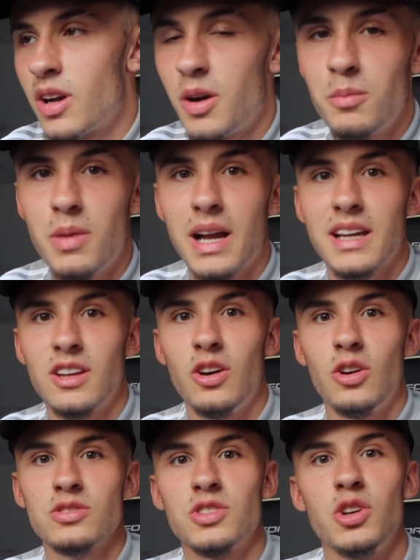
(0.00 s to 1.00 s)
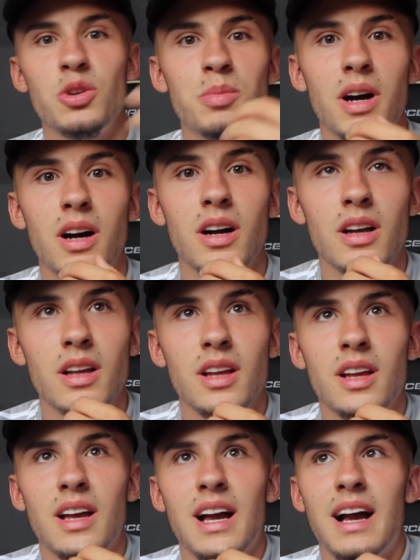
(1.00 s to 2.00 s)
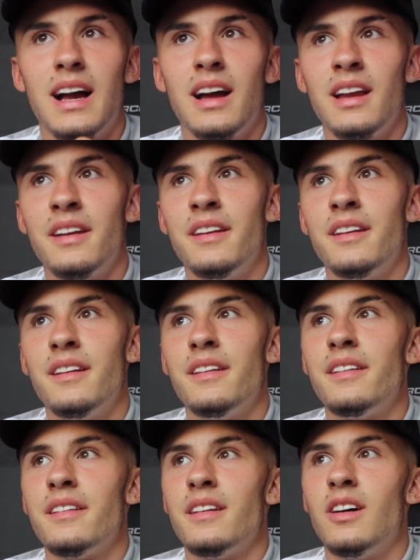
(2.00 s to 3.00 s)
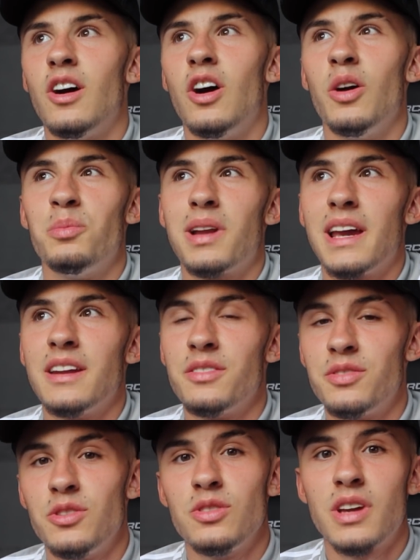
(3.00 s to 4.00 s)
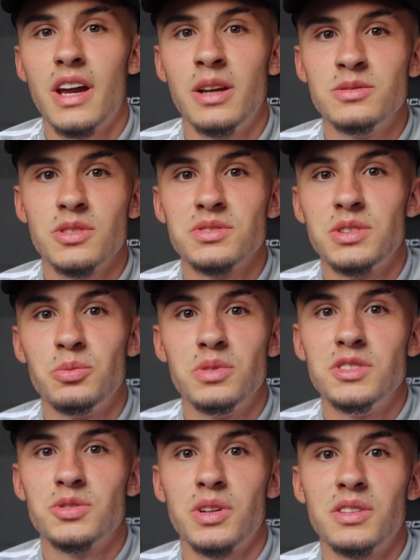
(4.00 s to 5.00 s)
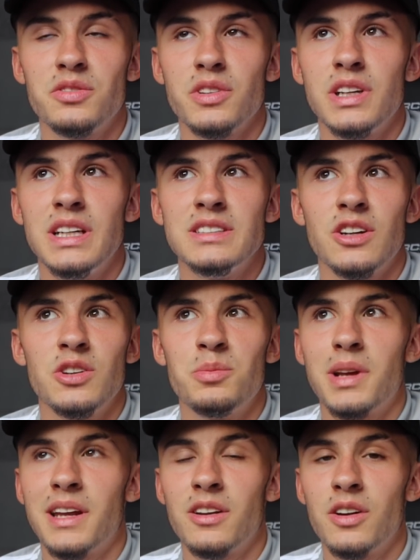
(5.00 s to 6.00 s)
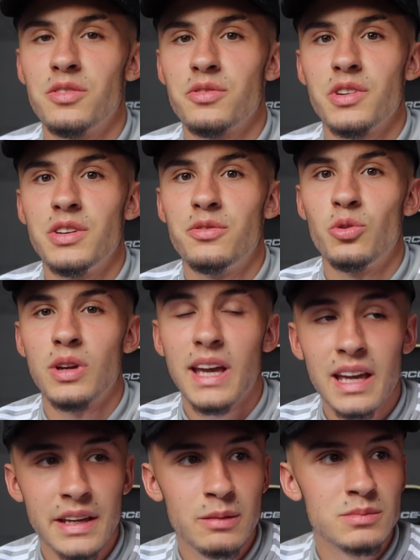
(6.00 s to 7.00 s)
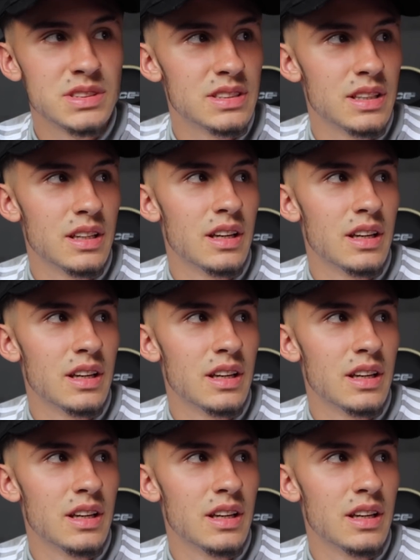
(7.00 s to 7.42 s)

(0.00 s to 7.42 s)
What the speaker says: I come back in, like, October, and I played a few games, obviously, with the 23s. I only played, like, 3-4 games,